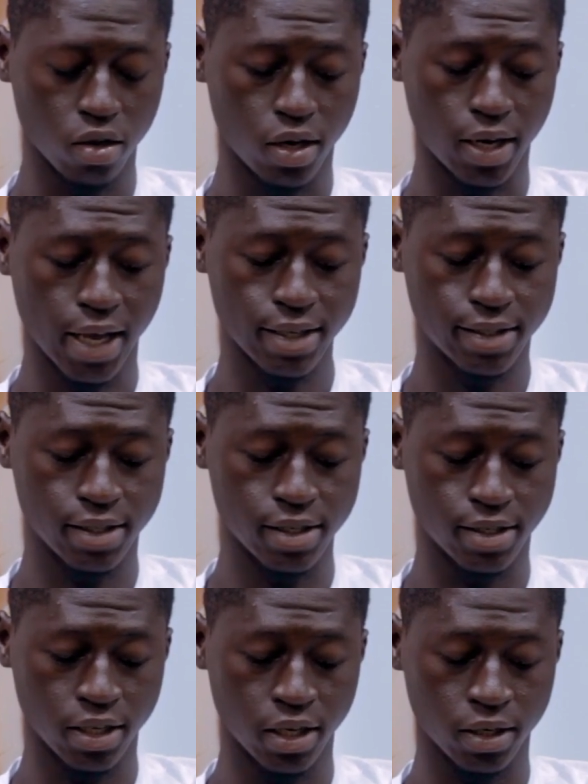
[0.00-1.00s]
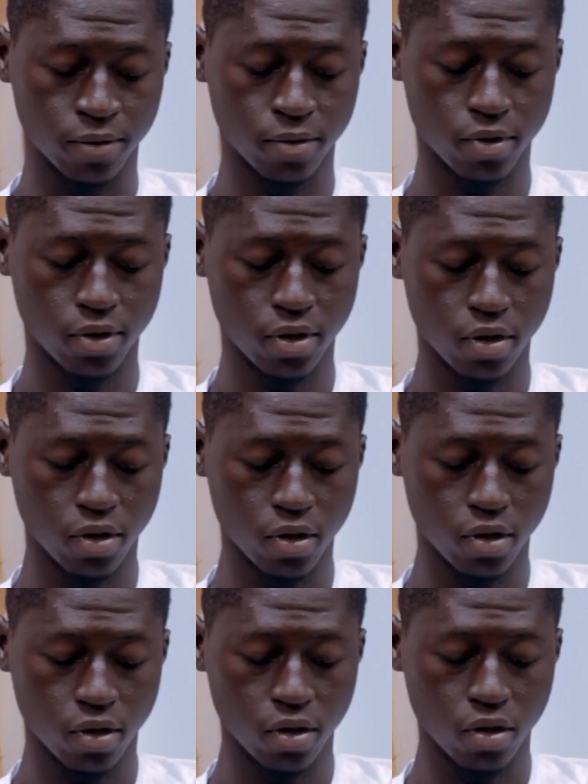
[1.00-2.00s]
Last season,
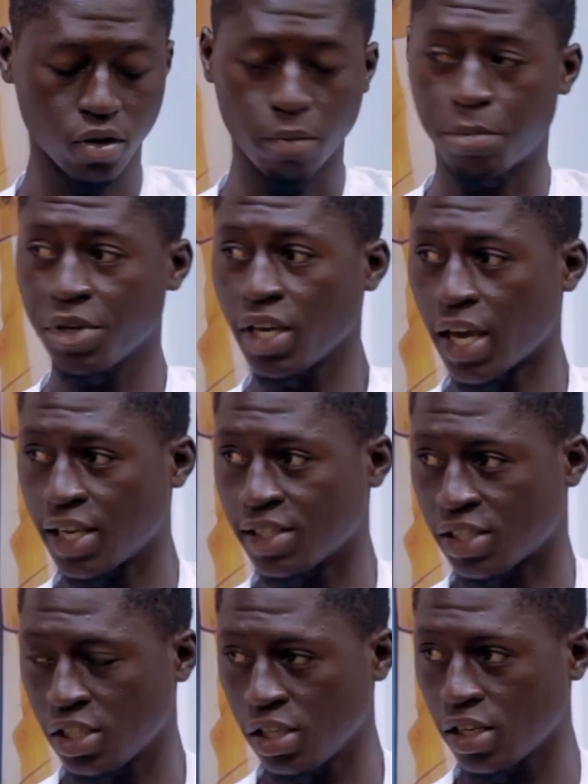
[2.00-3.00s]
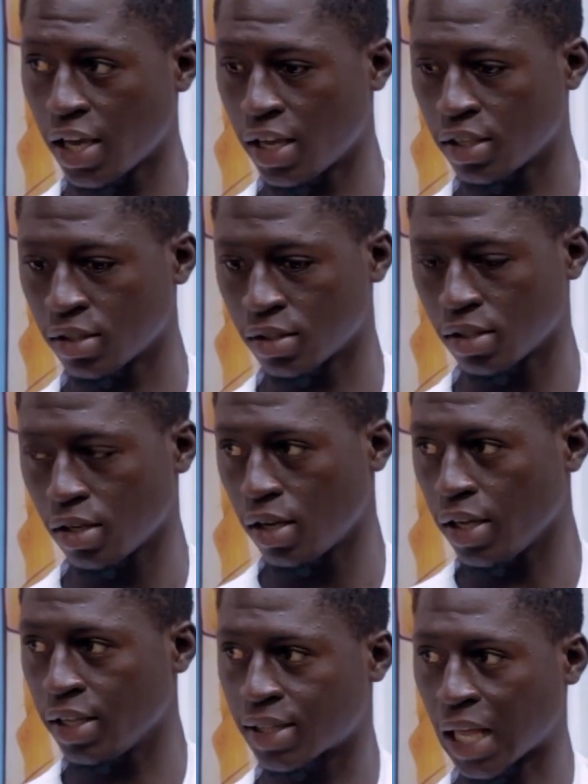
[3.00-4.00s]
PSG and
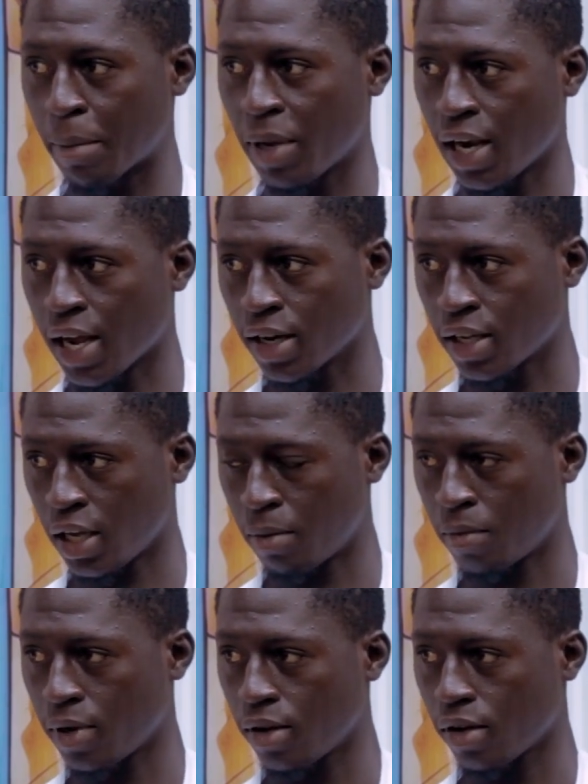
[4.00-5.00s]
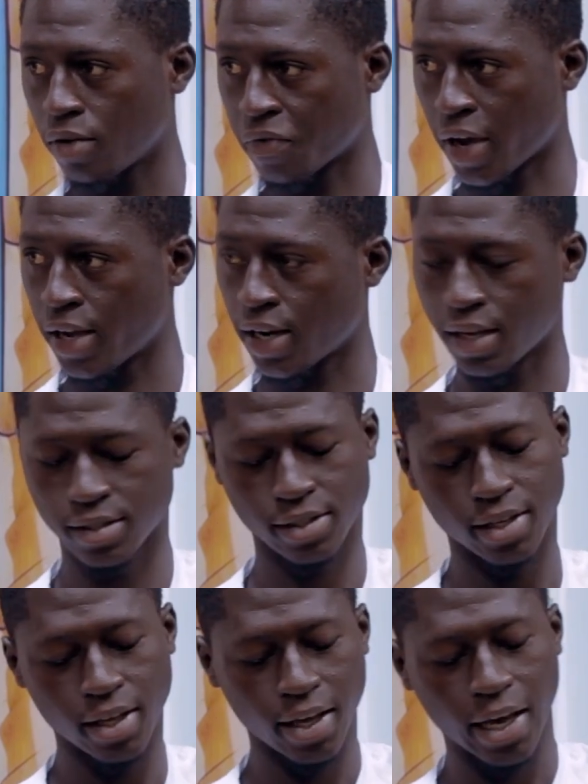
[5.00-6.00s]
Inter Milan game
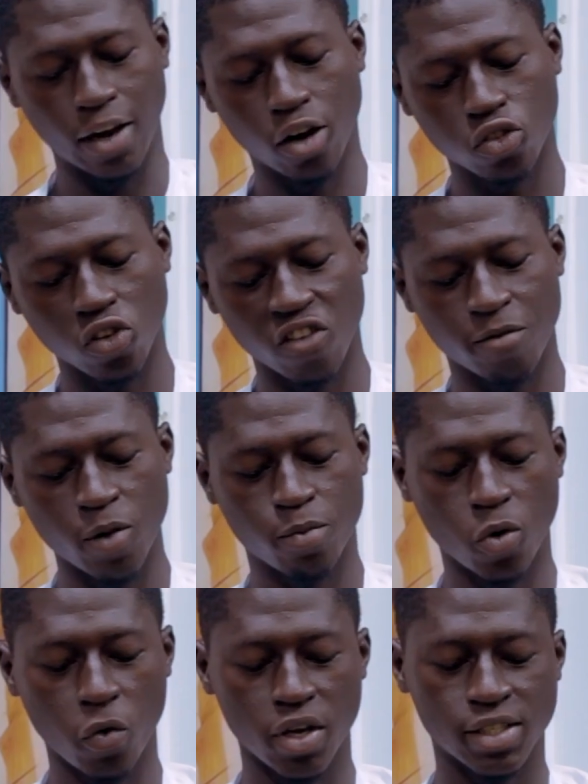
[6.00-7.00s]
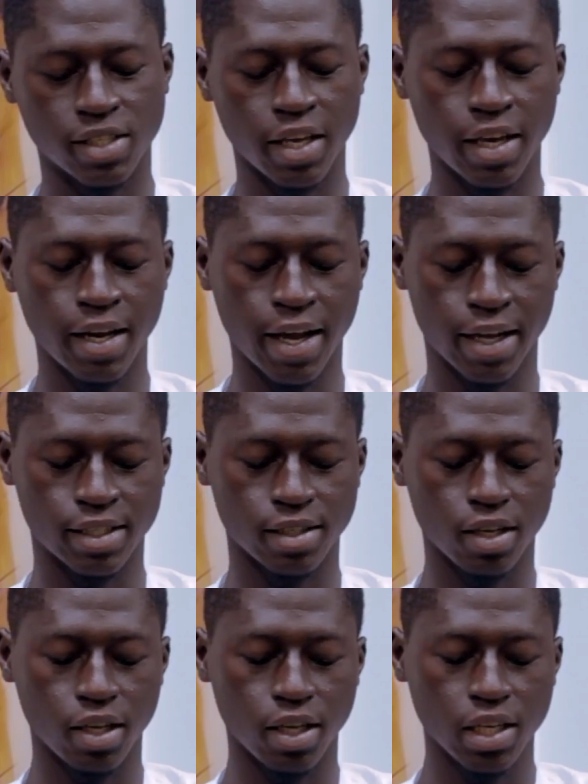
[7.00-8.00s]
finals, a lot of people were saying that
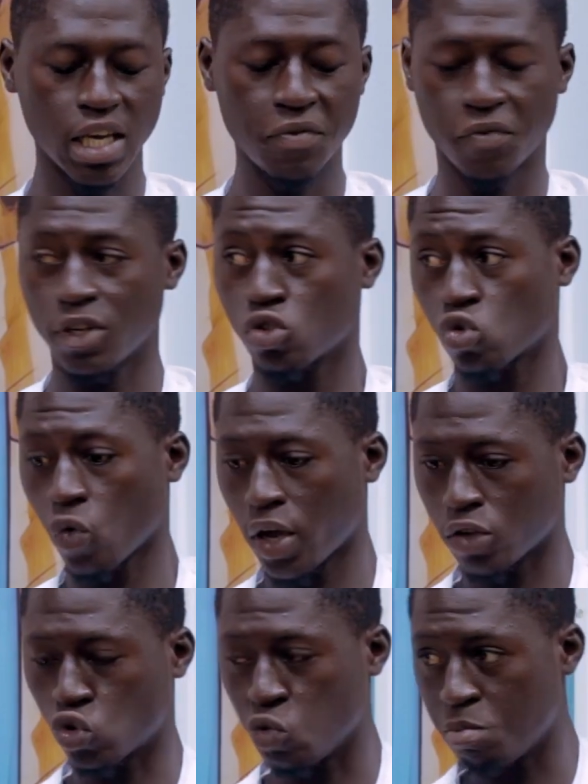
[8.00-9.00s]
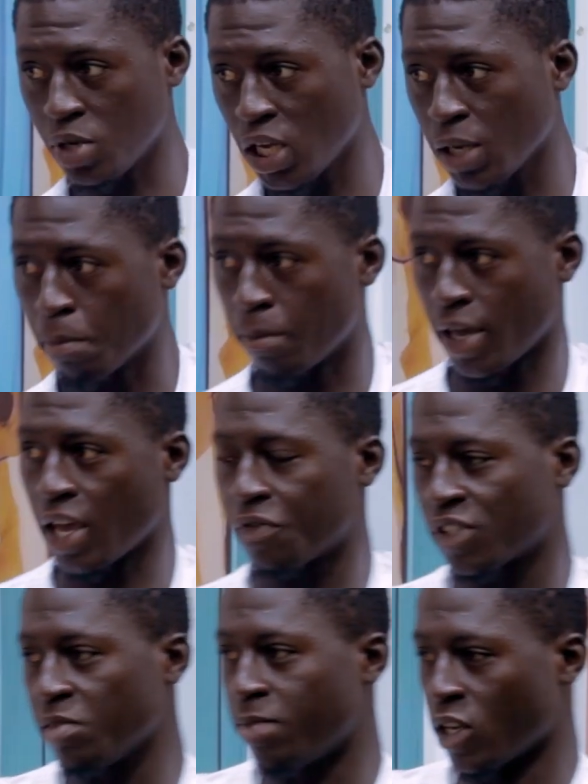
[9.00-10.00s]
if it were to be
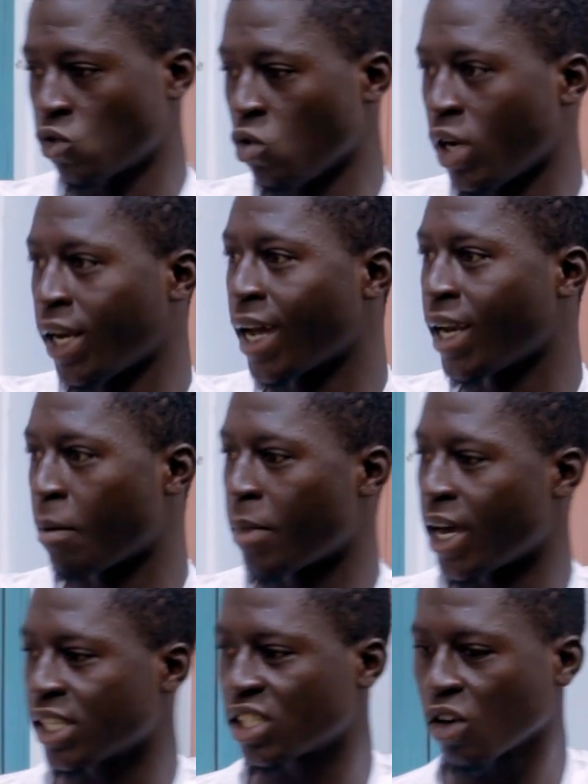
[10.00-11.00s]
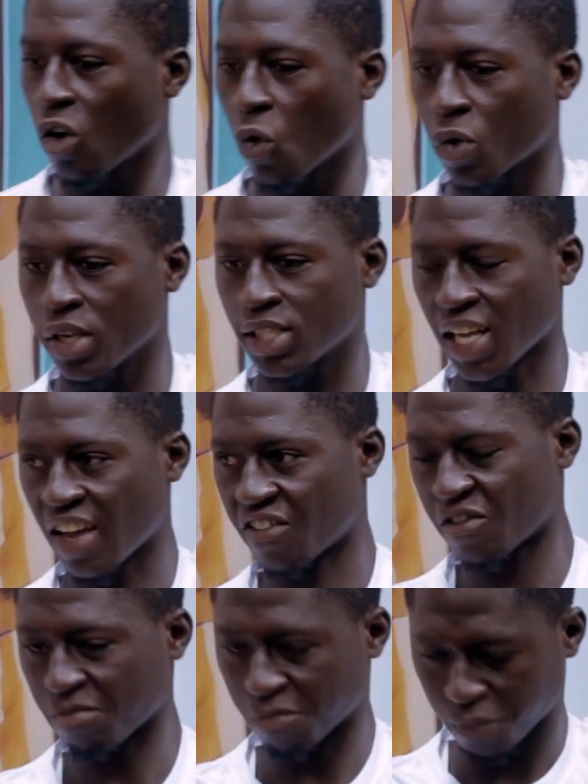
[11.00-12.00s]
FC Barcelona, that the match wouldn't have